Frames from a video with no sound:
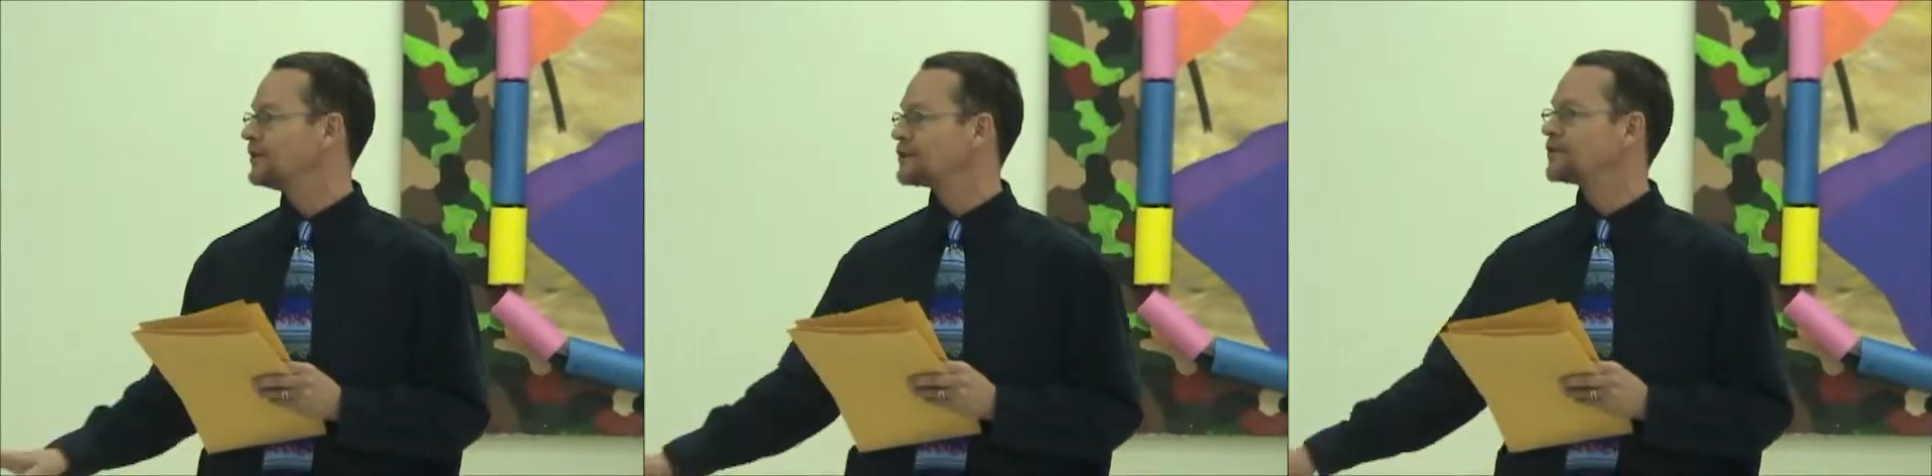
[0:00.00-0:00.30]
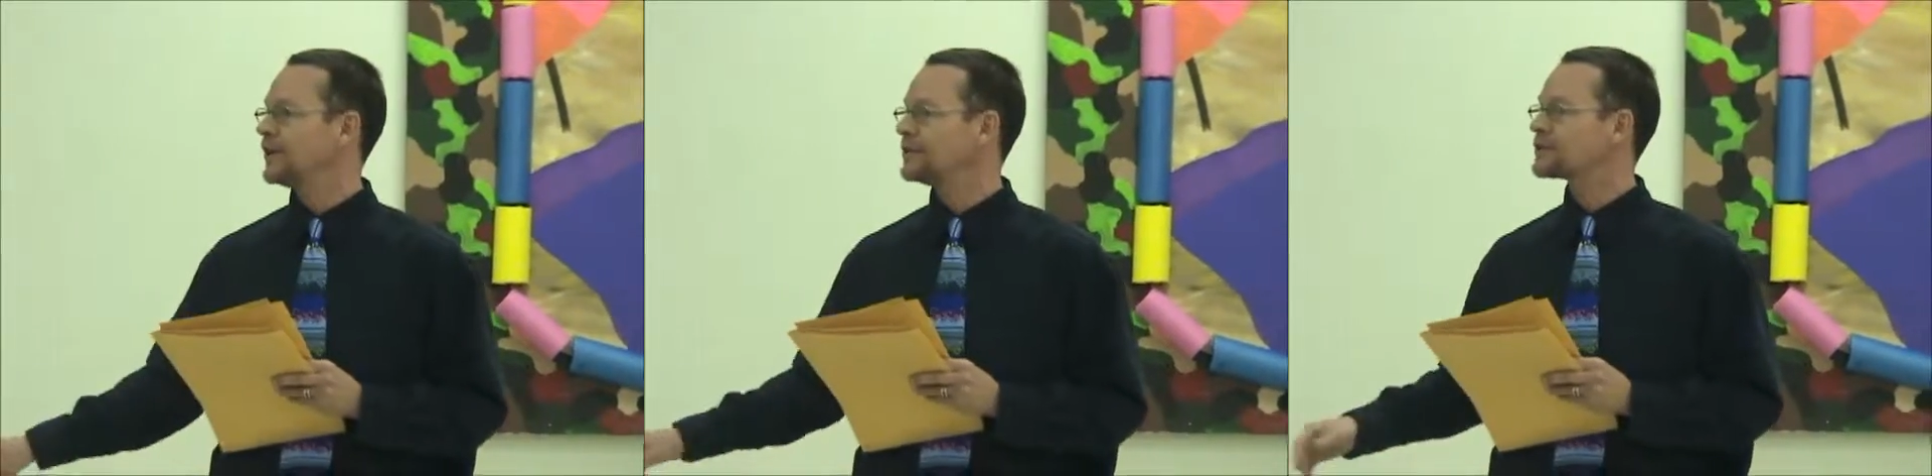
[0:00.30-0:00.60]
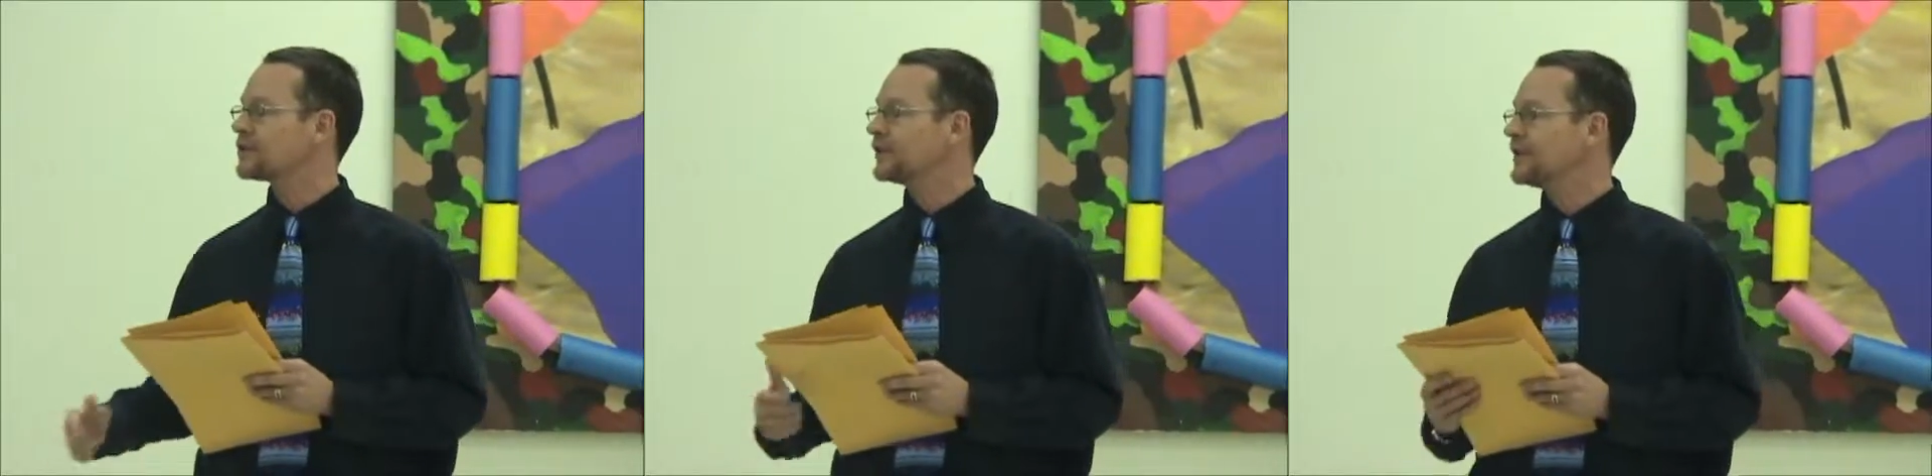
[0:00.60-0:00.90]
she
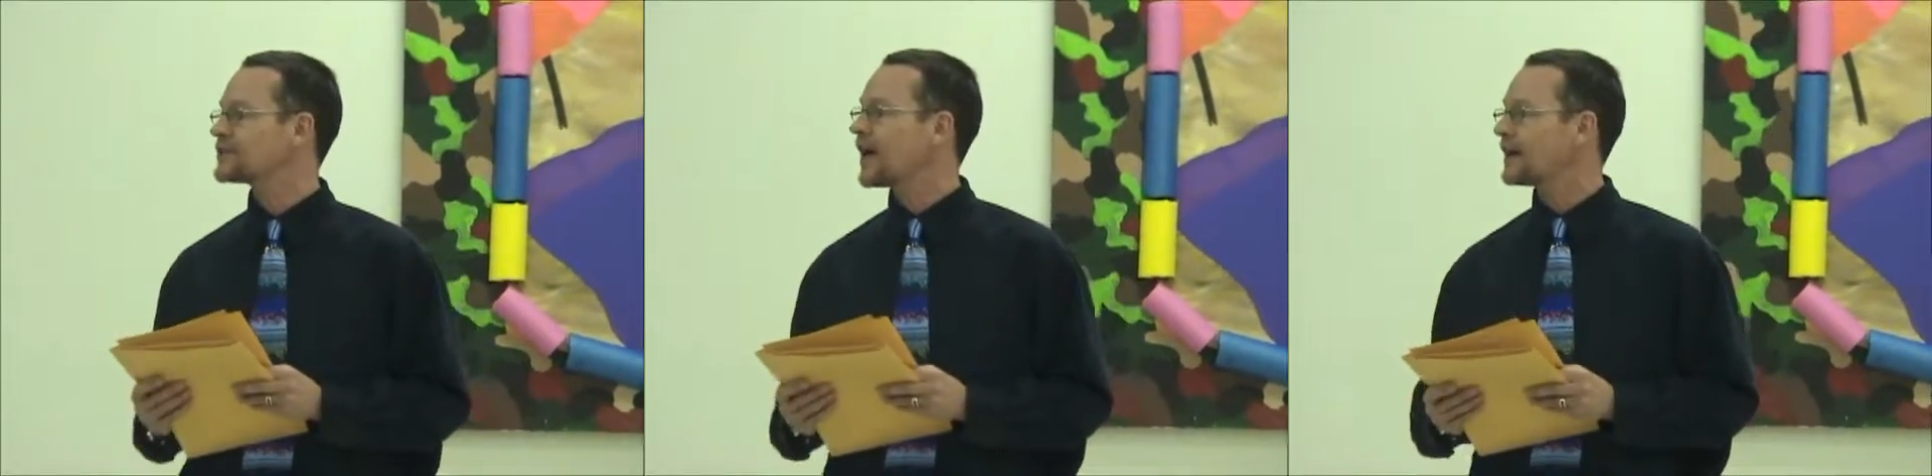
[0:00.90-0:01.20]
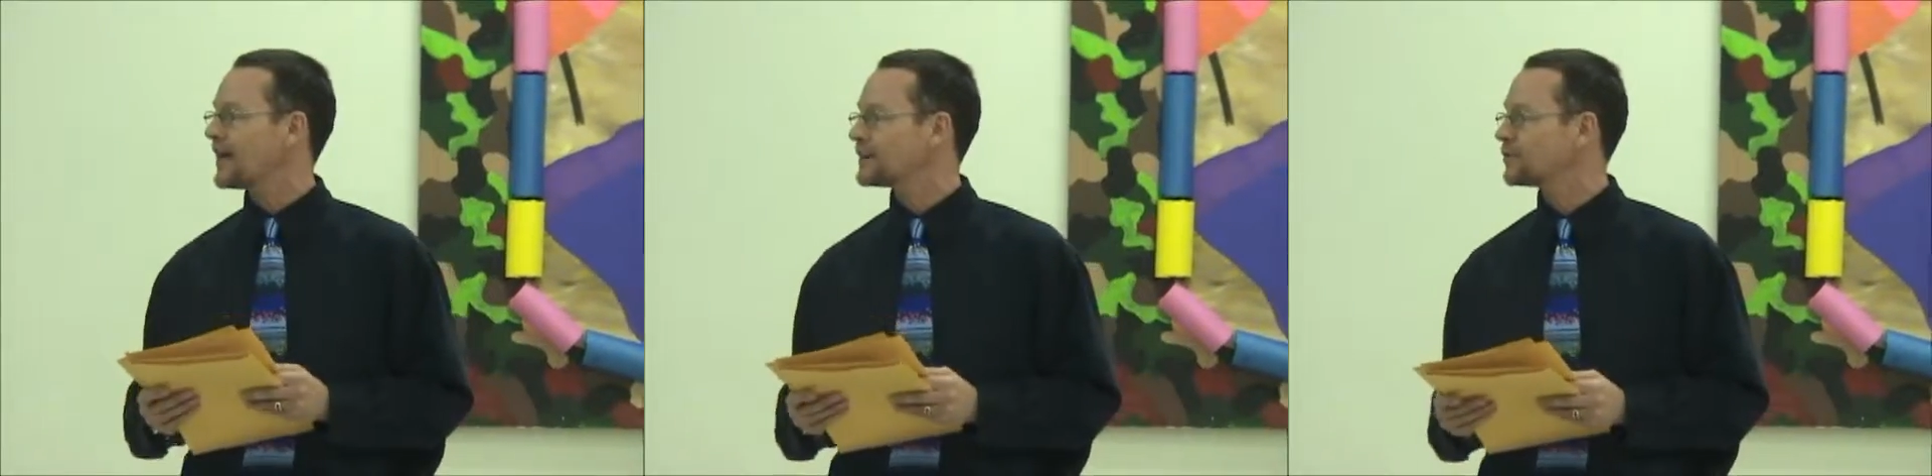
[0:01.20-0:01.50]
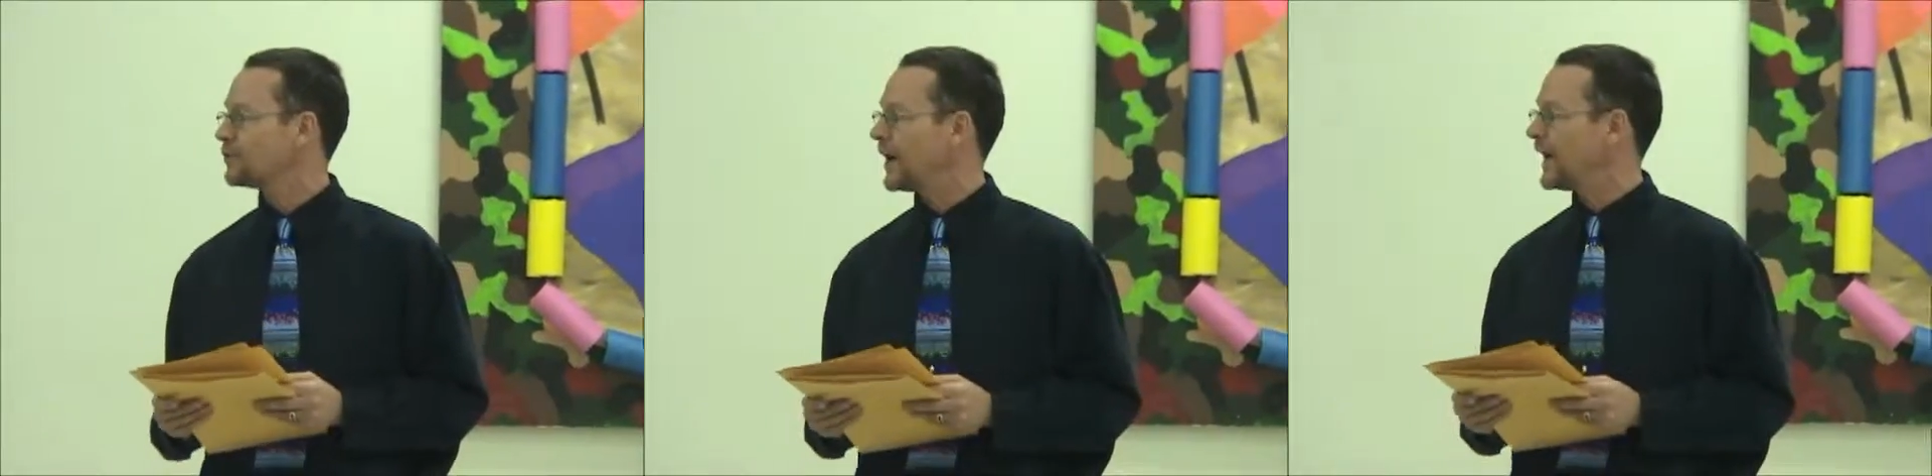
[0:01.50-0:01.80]
certainly saw that as
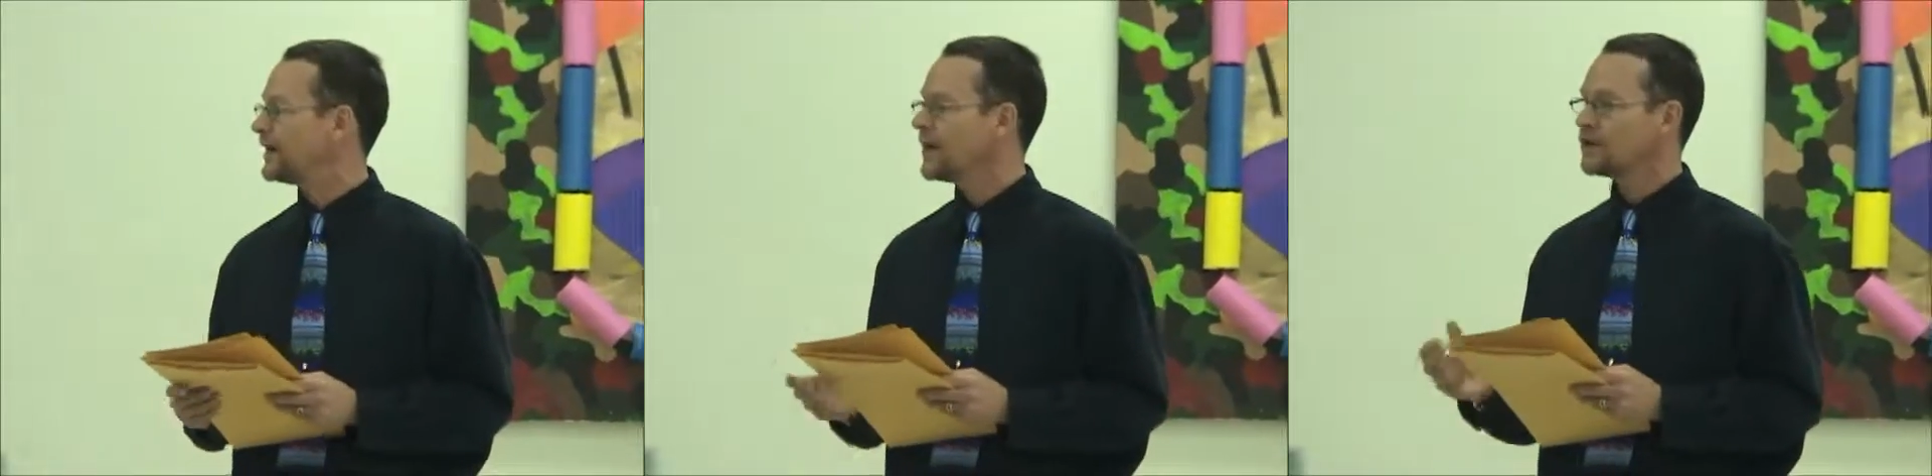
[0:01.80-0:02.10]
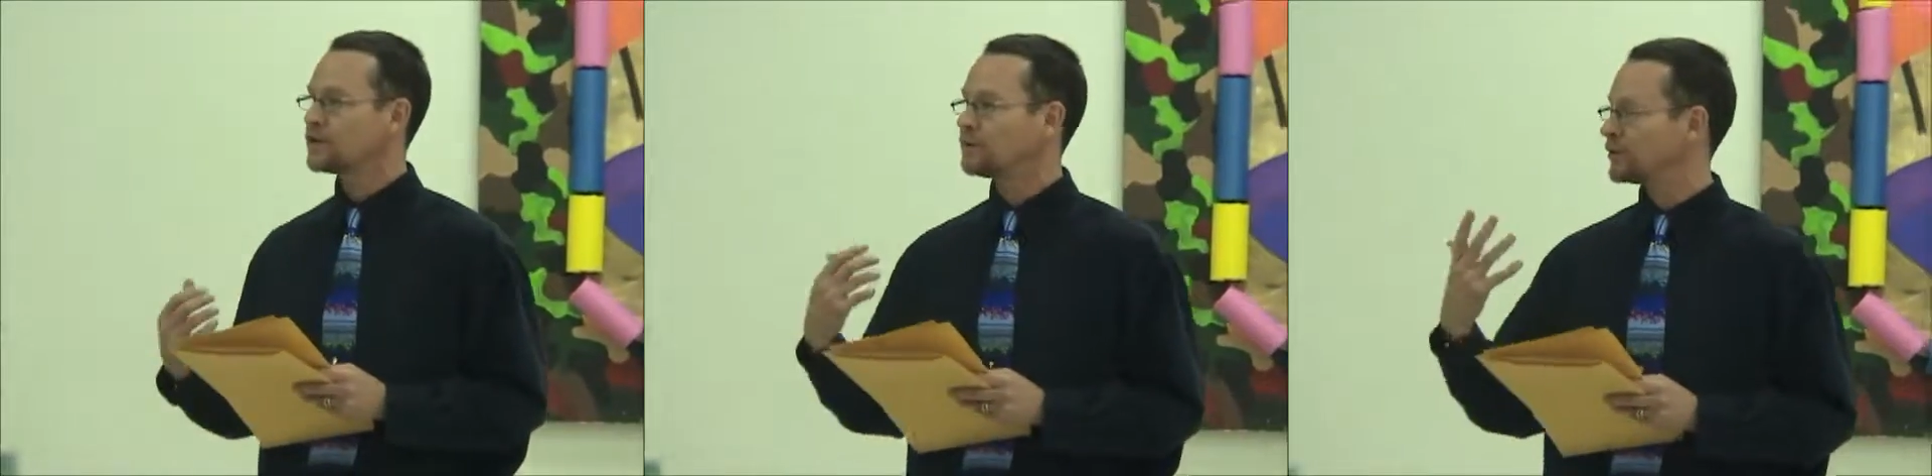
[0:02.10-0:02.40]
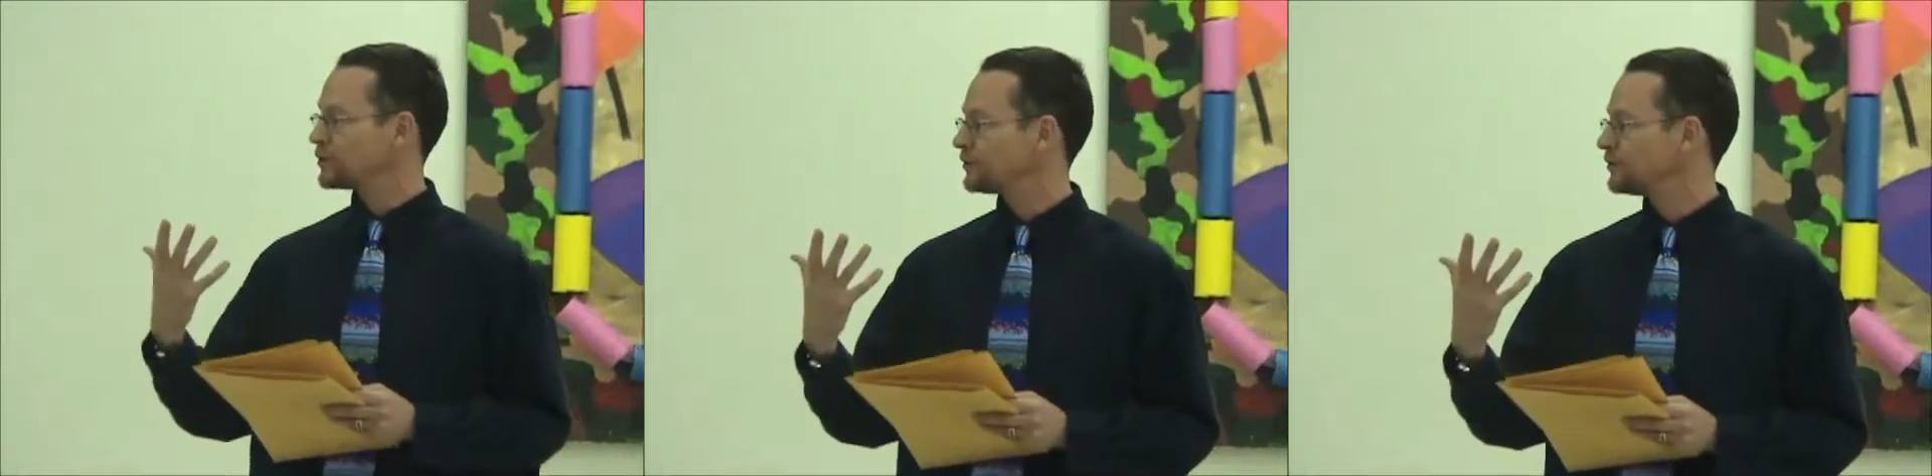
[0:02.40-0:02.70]
a way to
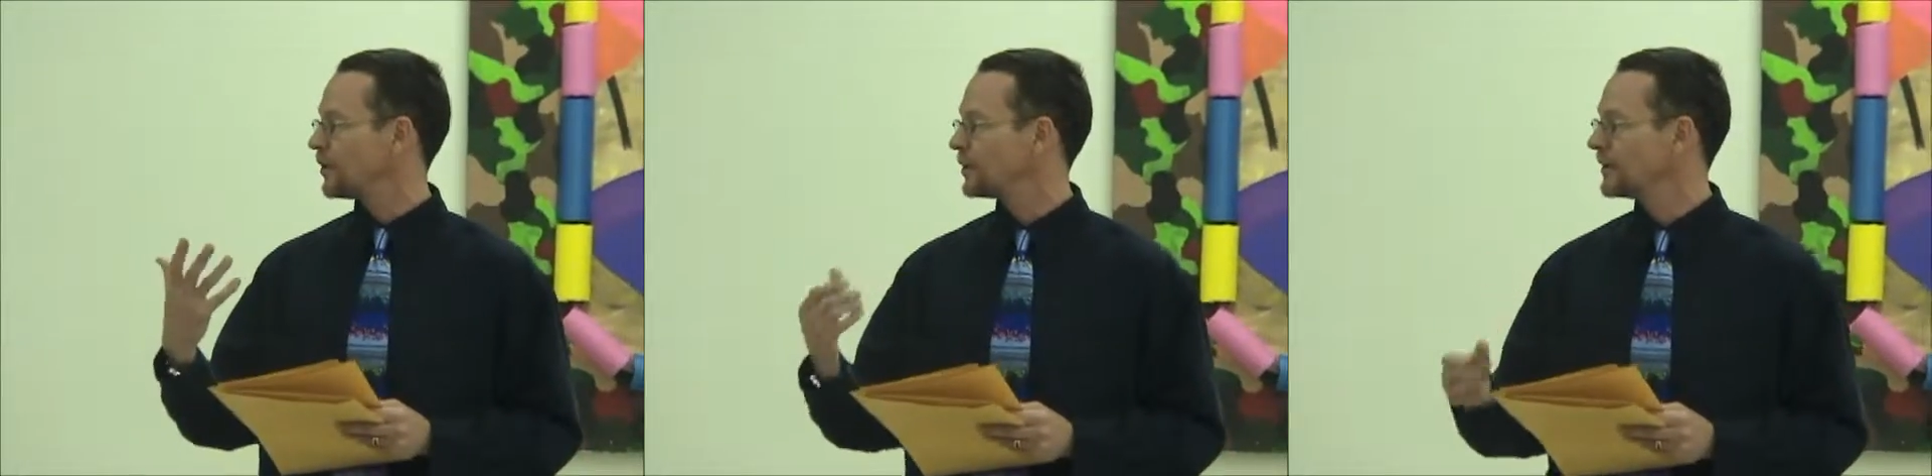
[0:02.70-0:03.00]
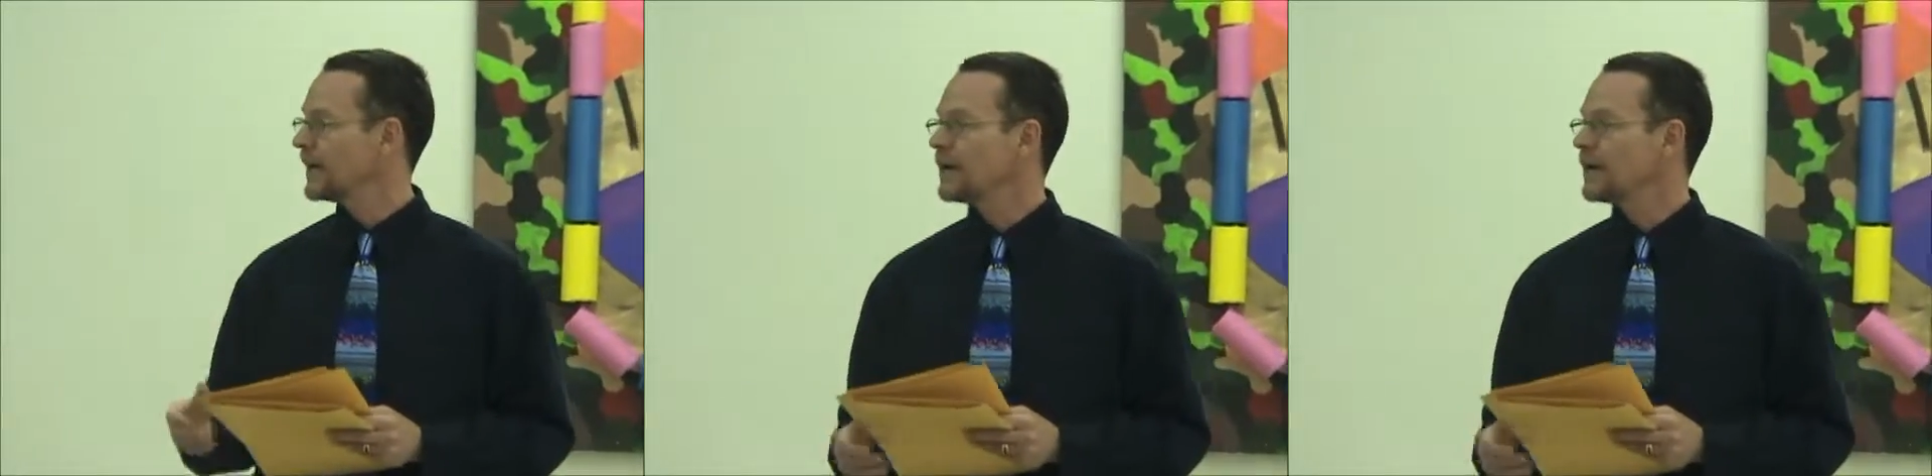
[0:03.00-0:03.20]
push her forward.